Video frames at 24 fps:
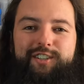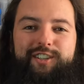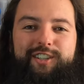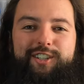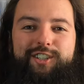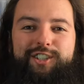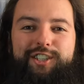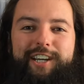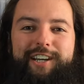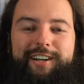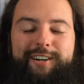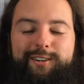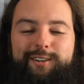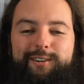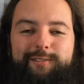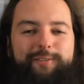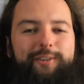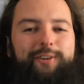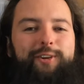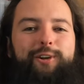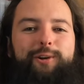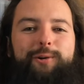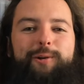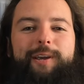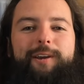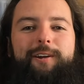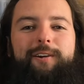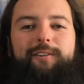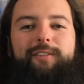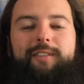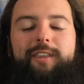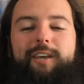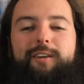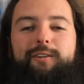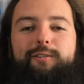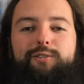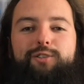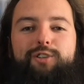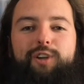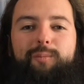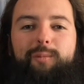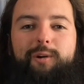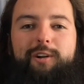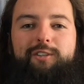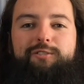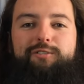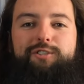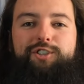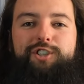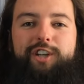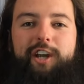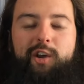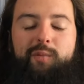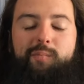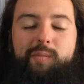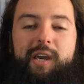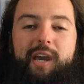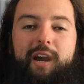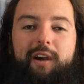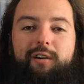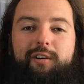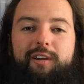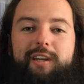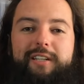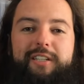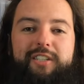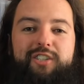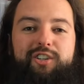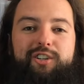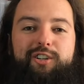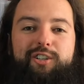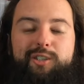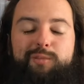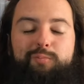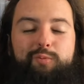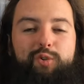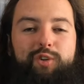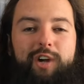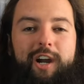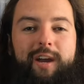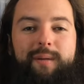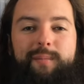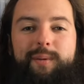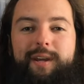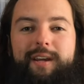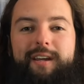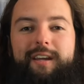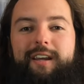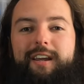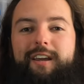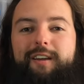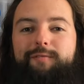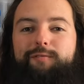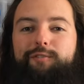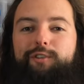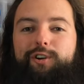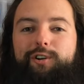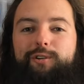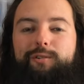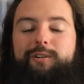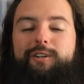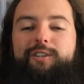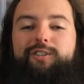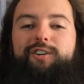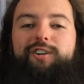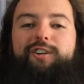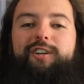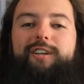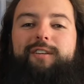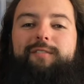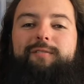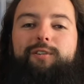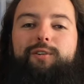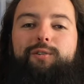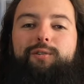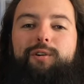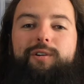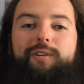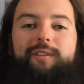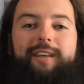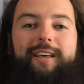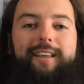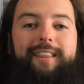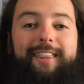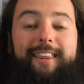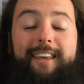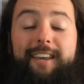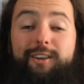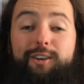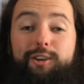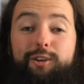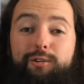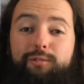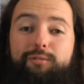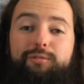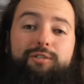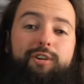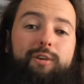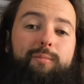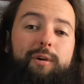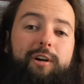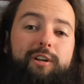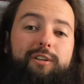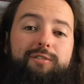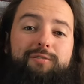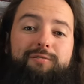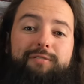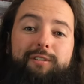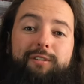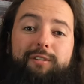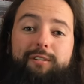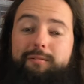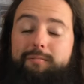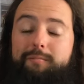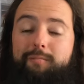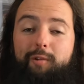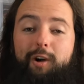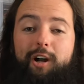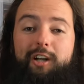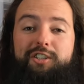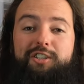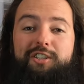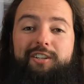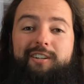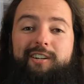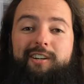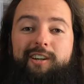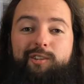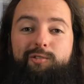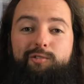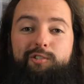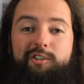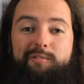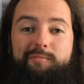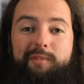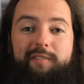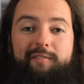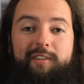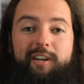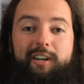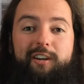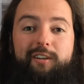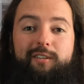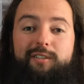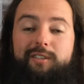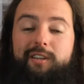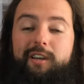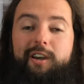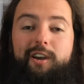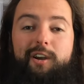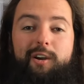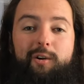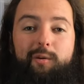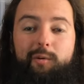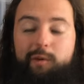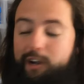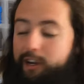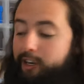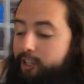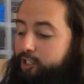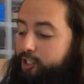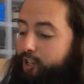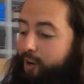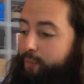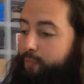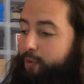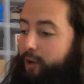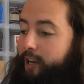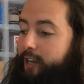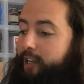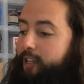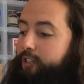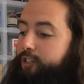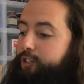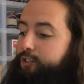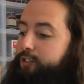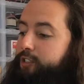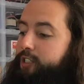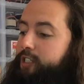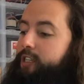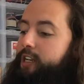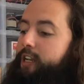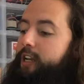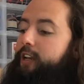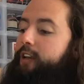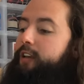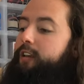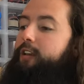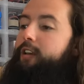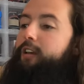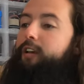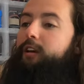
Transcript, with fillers: to the channel. If you're new here, thank you so much for checking me out. Consider subscribing. If you're a returning viewer, then thank you so much for watching another one of my videos. We're gonna jump right into it today.